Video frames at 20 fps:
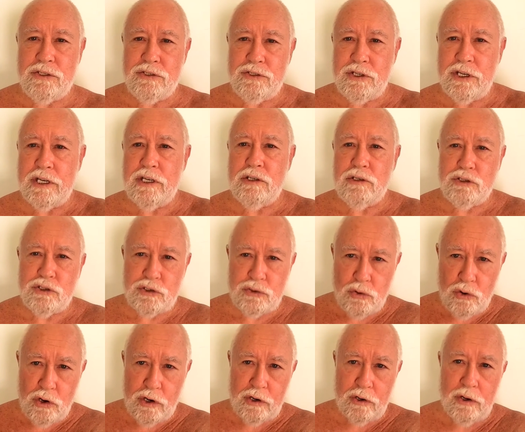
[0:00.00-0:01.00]
the signal
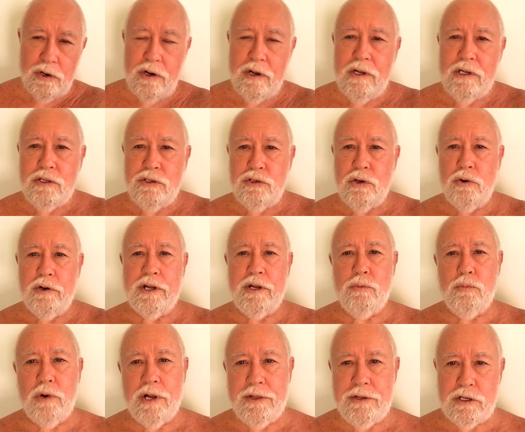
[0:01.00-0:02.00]
stronger so it can
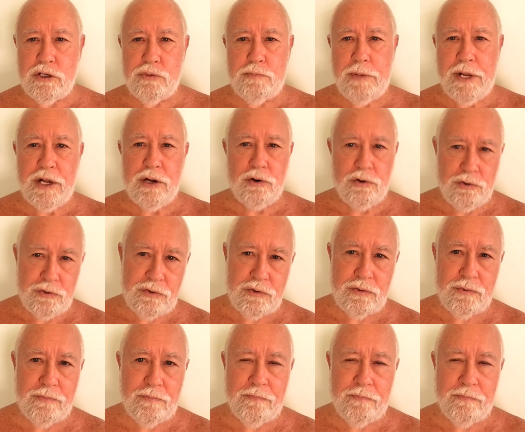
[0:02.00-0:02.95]
run the speakers.